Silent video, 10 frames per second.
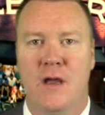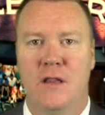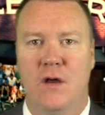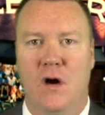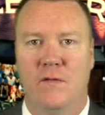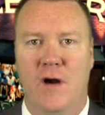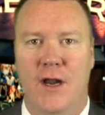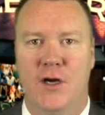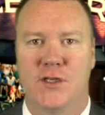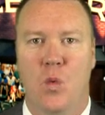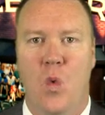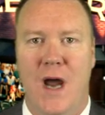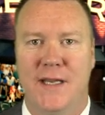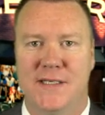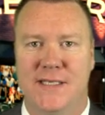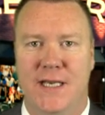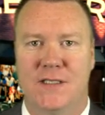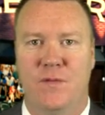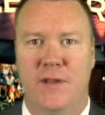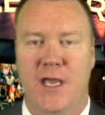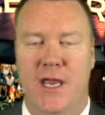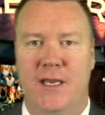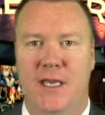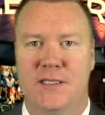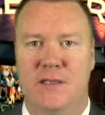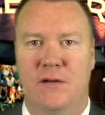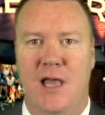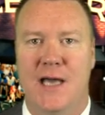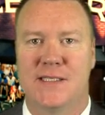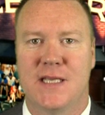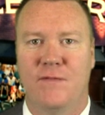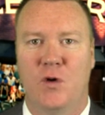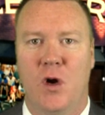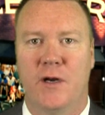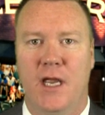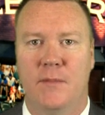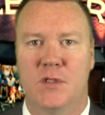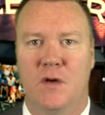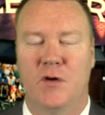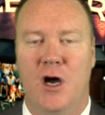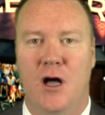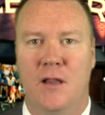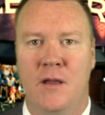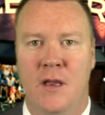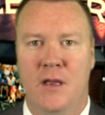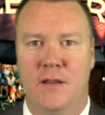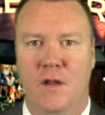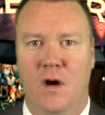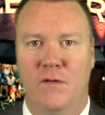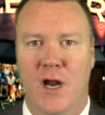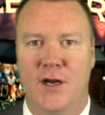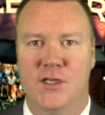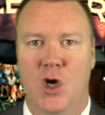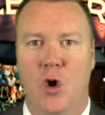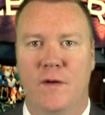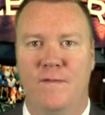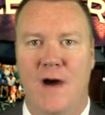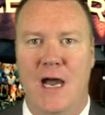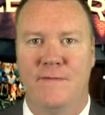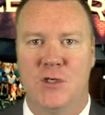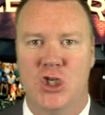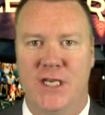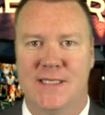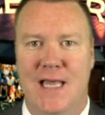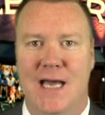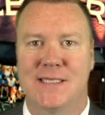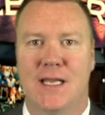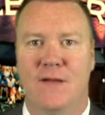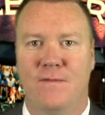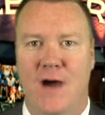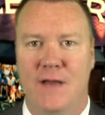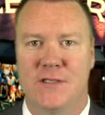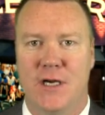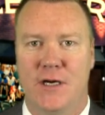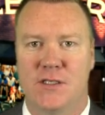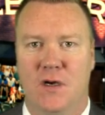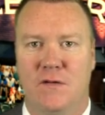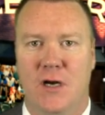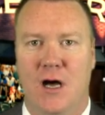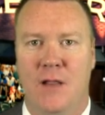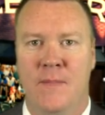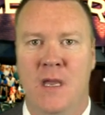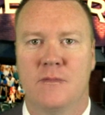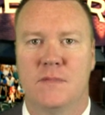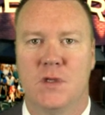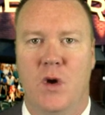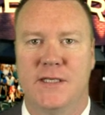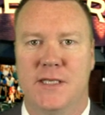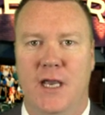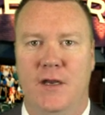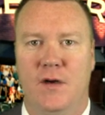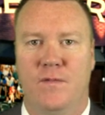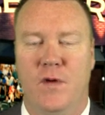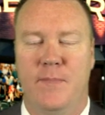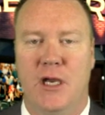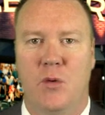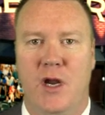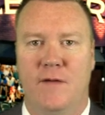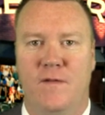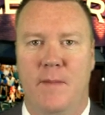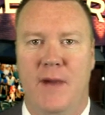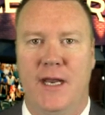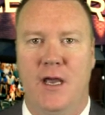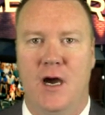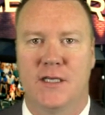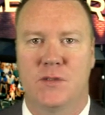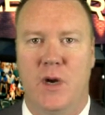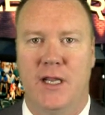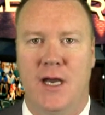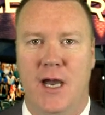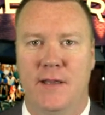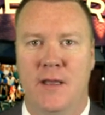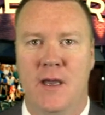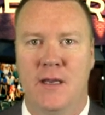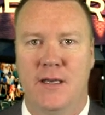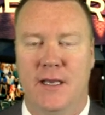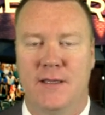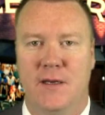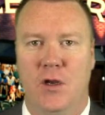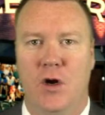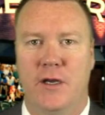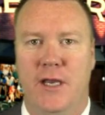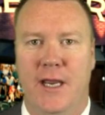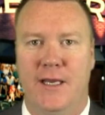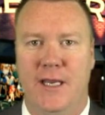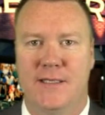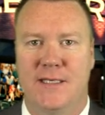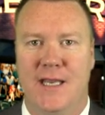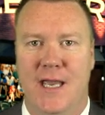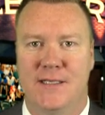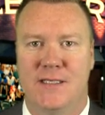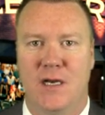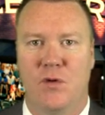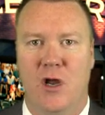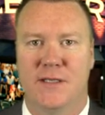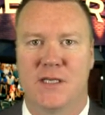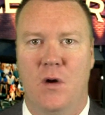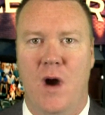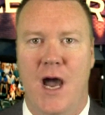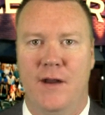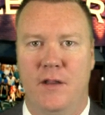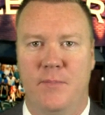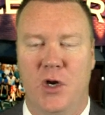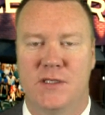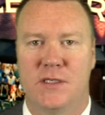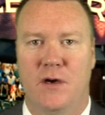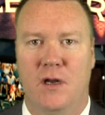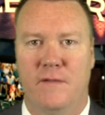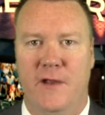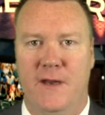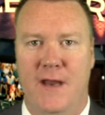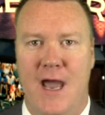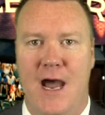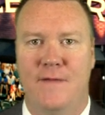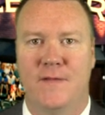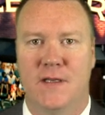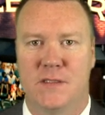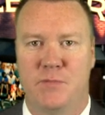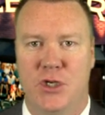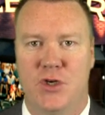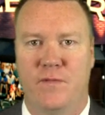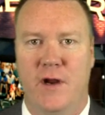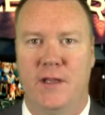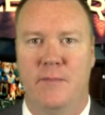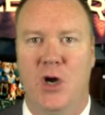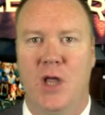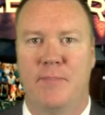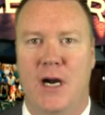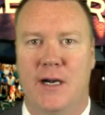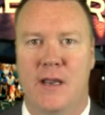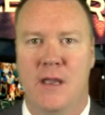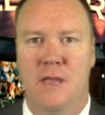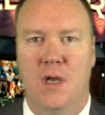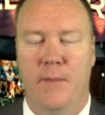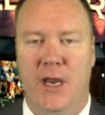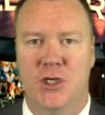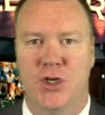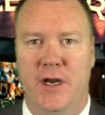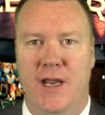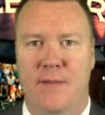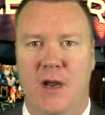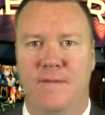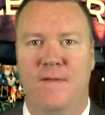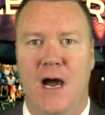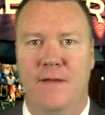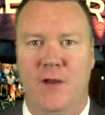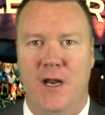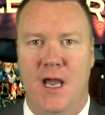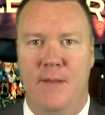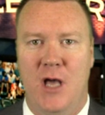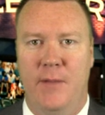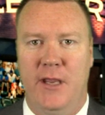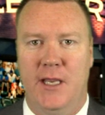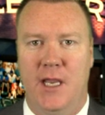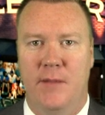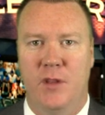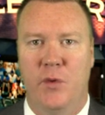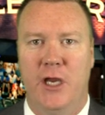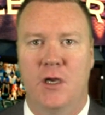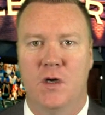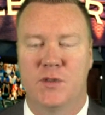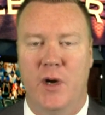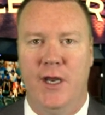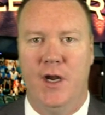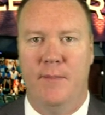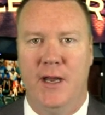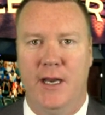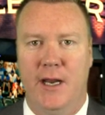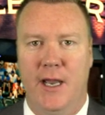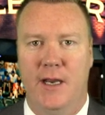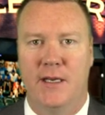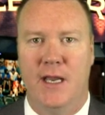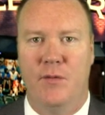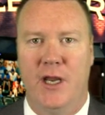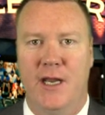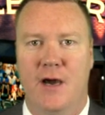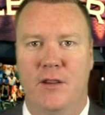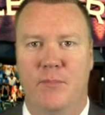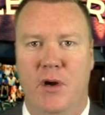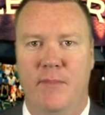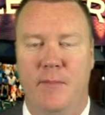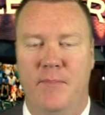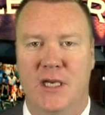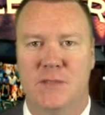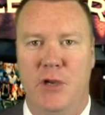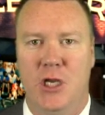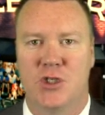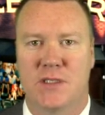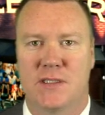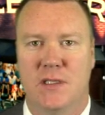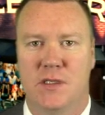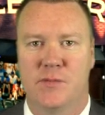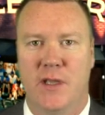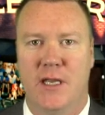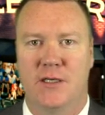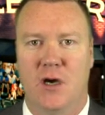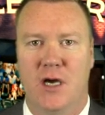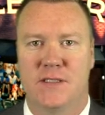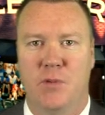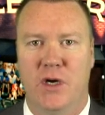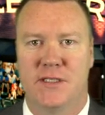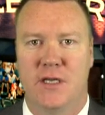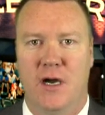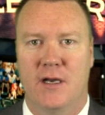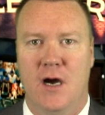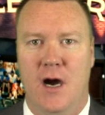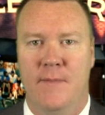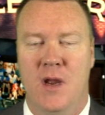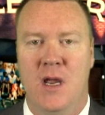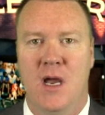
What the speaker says: The over-under is 1-6 for the Yankees in their last 7 road games overall. And the over-under is 0-5 in G's last 5 starts overall. So once again, you're a free pick winner for Monday, August 29th. Take the New York Yankees and Kansas City Royals to go under the post total of 8.5 in this pitcher-friendly ballpark. And make sure you get my 5-unit MLB game of the week. Goes right here Monday night. Get it right now on the Premium Picks page exclusively at DocSports.com.